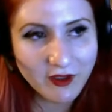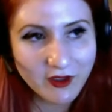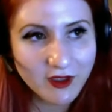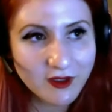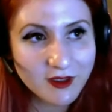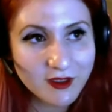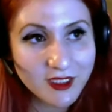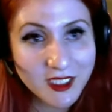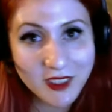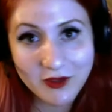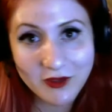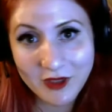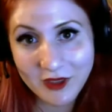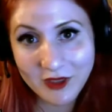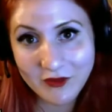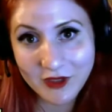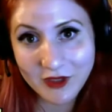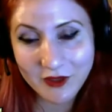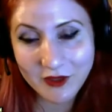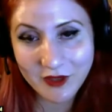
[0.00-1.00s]
So
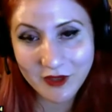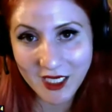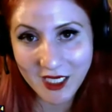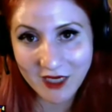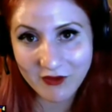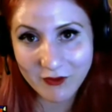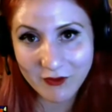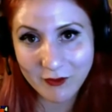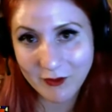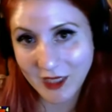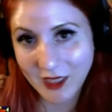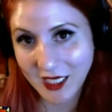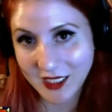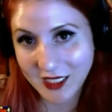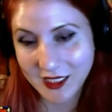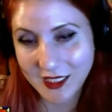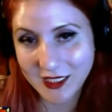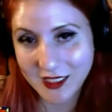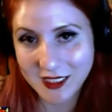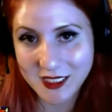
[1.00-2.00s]
even though they have
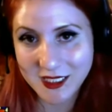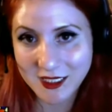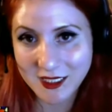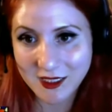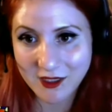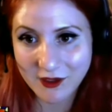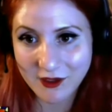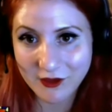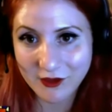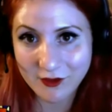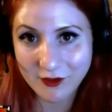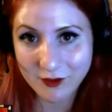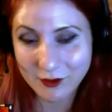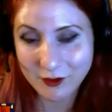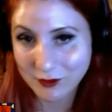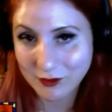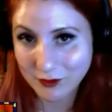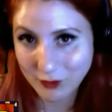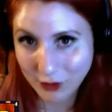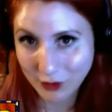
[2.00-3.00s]
madness, they're
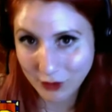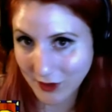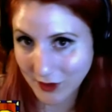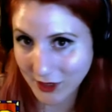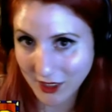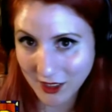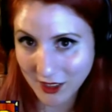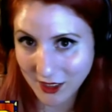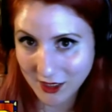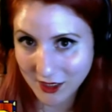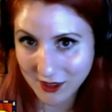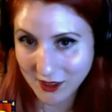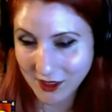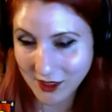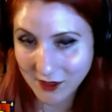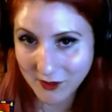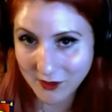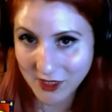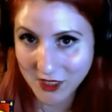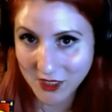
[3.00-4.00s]
probably not going to
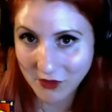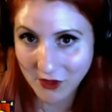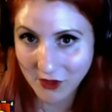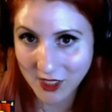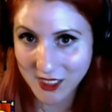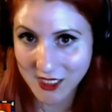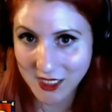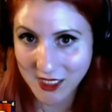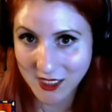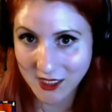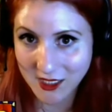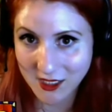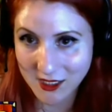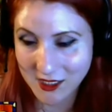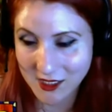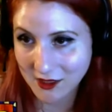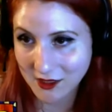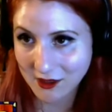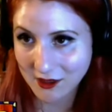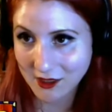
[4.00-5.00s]
be as crazy as
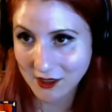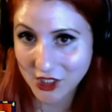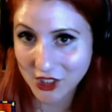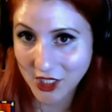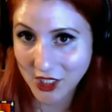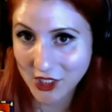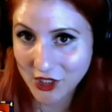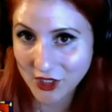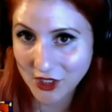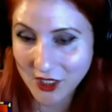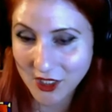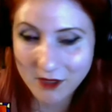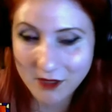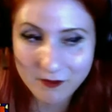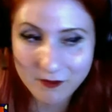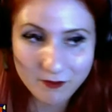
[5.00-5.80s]
a changeling.